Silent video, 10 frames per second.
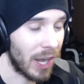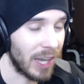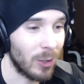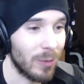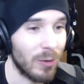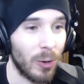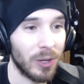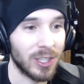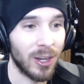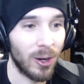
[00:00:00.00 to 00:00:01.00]
I, I don't even know
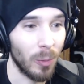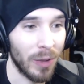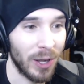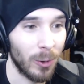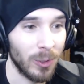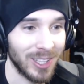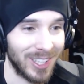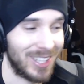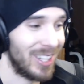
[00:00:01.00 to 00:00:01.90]
what it's called, but I know it does